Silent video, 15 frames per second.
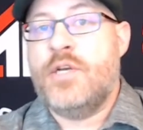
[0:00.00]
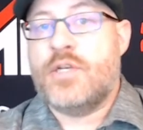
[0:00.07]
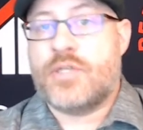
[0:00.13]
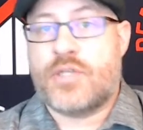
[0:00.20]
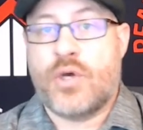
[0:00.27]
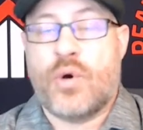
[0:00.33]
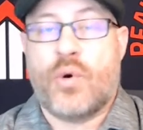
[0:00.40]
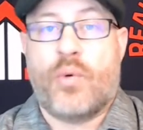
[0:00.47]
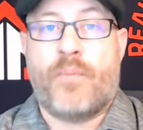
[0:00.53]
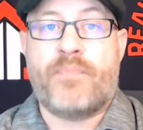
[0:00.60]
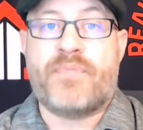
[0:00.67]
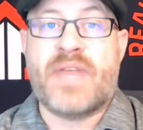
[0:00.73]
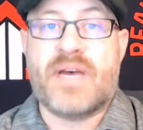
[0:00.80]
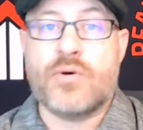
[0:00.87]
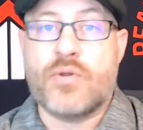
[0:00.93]
So
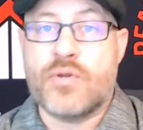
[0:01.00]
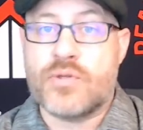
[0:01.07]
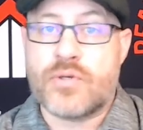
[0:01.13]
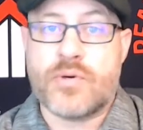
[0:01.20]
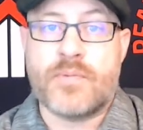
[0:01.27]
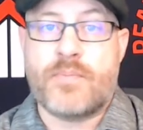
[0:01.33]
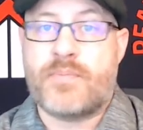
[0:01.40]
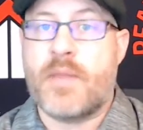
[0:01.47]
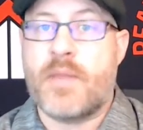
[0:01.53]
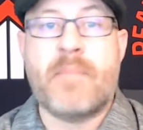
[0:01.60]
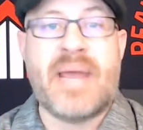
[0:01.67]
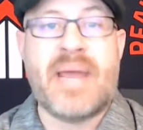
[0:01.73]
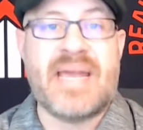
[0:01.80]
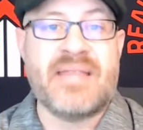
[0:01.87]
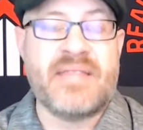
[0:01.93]
those are the
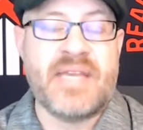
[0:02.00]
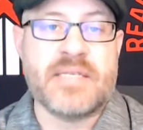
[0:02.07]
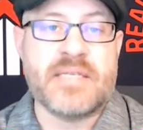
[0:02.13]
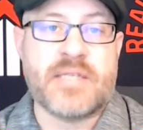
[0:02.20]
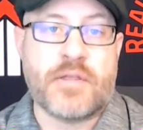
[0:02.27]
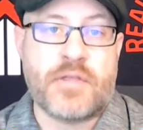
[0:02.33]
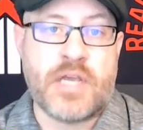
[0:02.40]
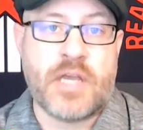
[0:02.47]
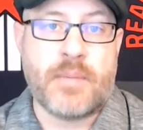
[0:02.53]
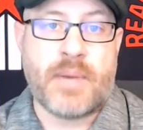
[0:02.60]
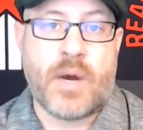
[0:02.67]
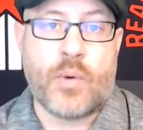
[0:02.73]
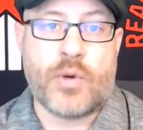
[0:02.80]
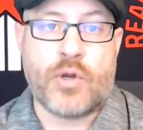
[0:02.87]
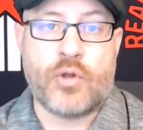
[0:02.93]
main things to think
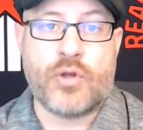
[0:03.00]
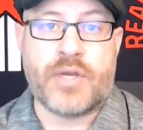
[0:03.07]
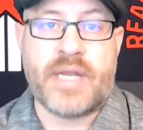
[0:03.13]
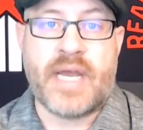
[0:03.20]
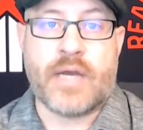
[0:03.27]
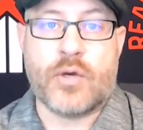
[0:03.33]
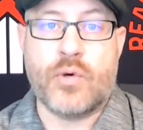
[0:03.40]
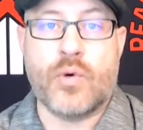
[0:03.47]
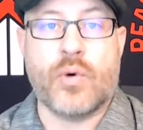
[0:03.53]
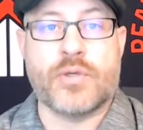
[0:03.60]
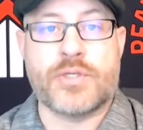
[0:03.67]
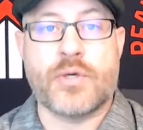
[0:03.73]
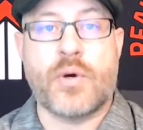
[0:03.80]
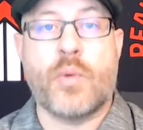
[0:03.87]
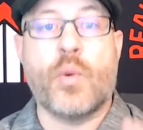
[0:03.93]
about when you're looking at Google.
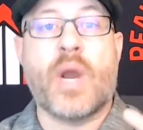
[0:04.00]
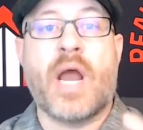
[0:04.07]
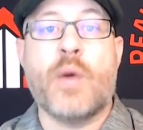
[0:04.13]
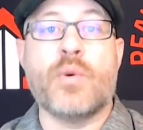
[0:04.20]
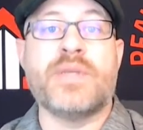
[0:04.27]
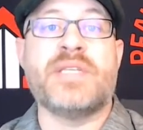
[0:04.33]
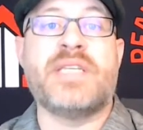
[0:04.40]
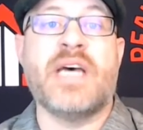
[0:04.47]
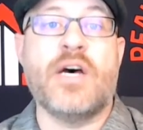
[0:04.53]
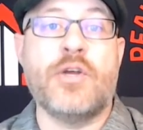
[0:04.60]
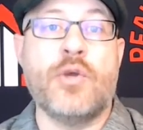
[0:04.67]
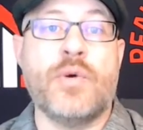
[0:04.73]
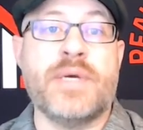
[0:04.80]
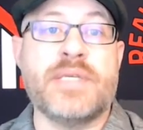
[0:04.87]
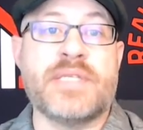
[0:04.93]
So what I would tell
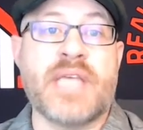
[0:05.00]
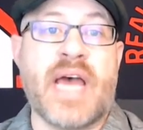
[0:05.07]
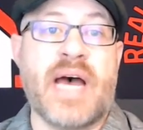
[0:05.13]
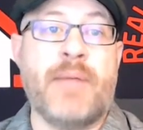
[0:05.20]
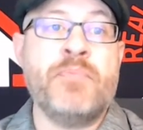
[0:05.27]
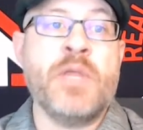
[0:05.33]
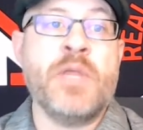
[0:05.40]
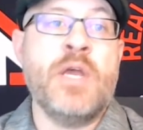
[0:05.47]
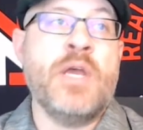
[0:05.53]
you is that